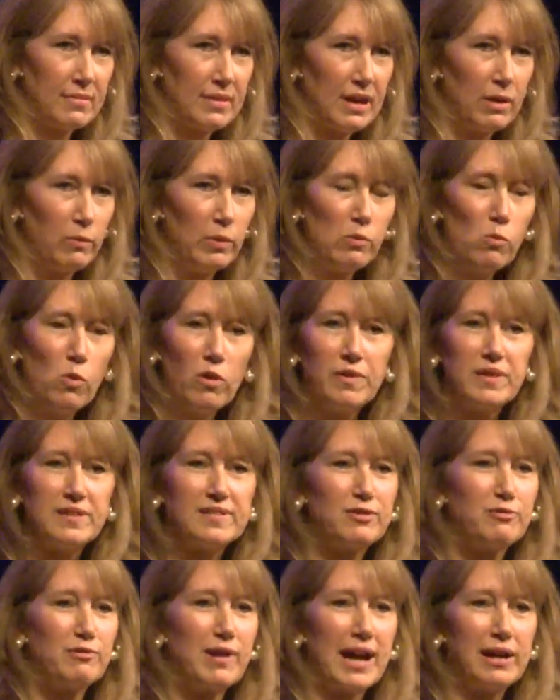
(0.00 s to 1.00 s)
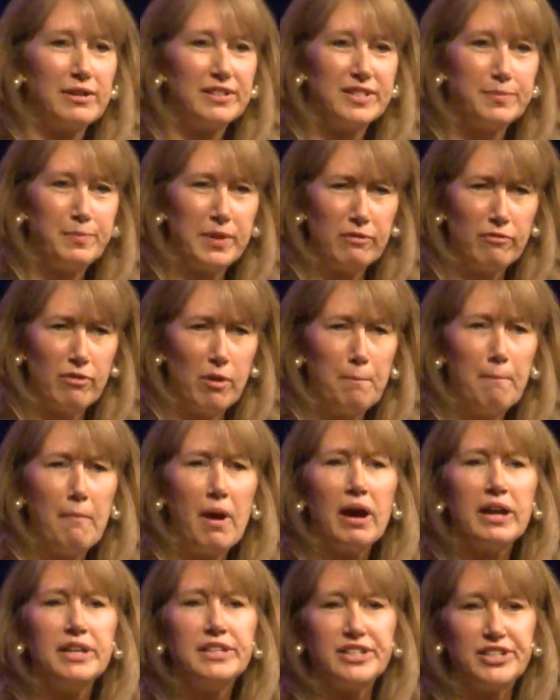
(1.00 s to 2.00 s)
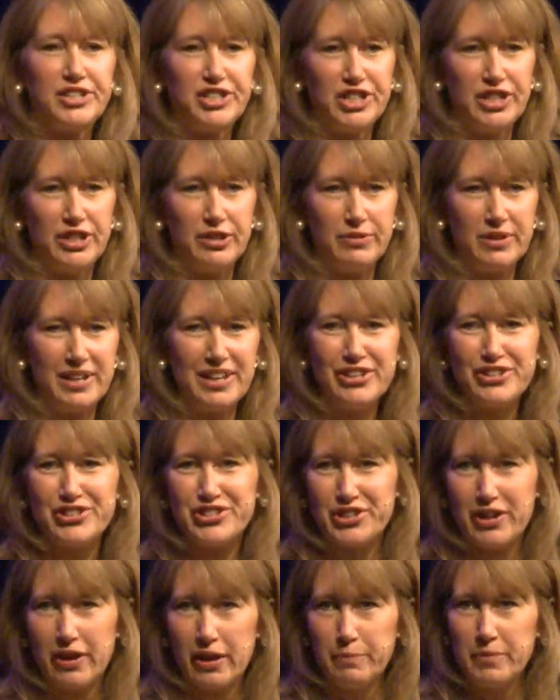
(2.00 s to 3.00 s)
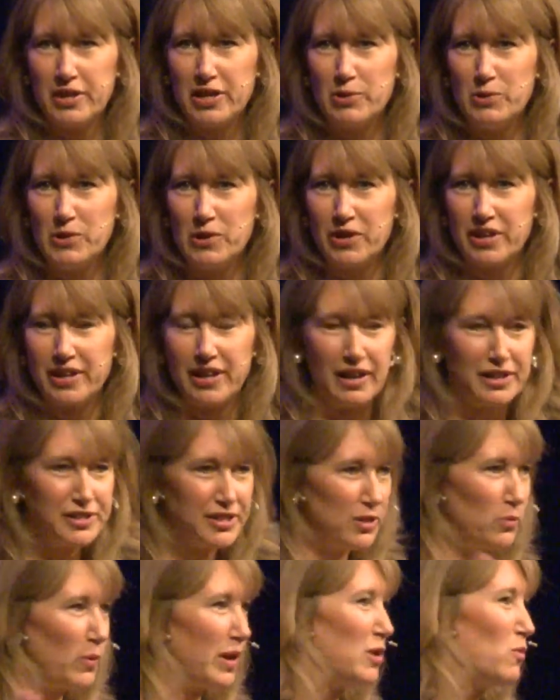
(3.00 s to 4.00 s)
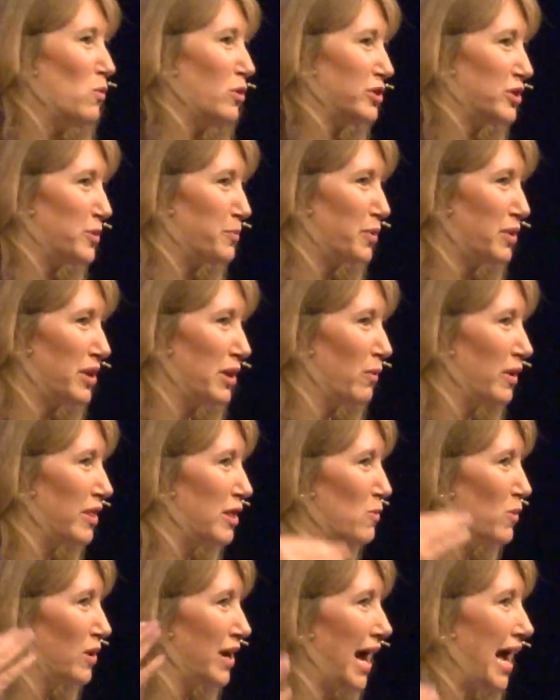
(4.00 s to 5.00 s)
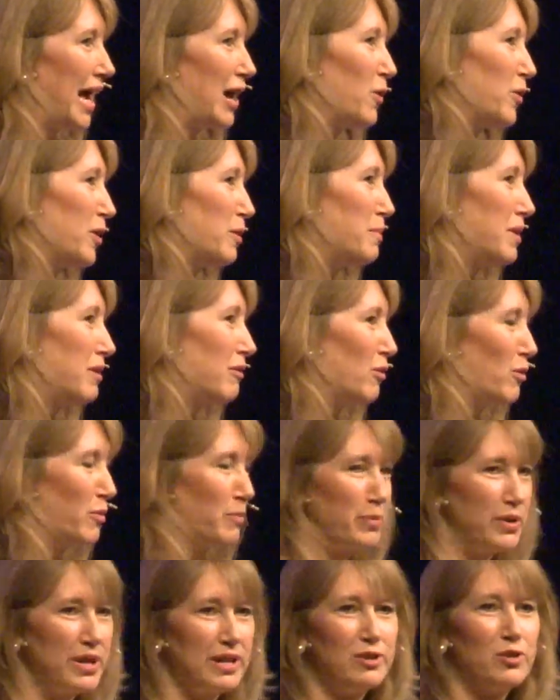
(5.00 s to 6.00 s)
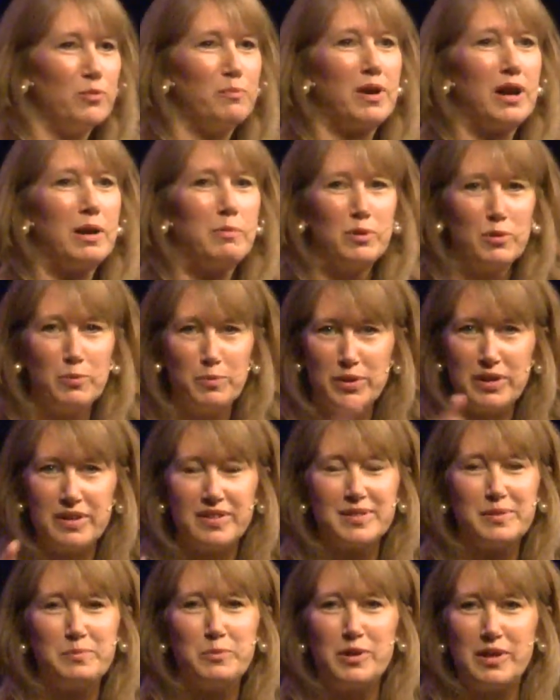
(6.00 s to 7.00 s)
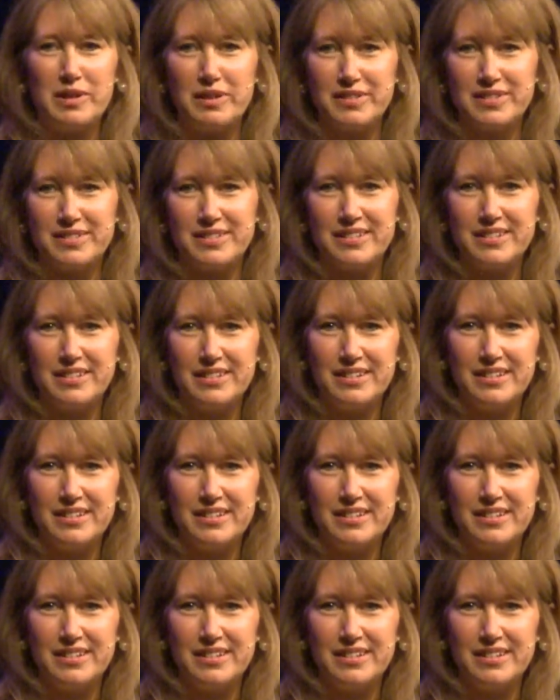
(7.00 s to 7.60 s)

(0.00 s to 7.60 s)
And we want this crown to be a reminder to you each time that you look at it. I don't know where you want to put it, whether you want to hang it on a mirror or put it in your Bible or put it somewhere else.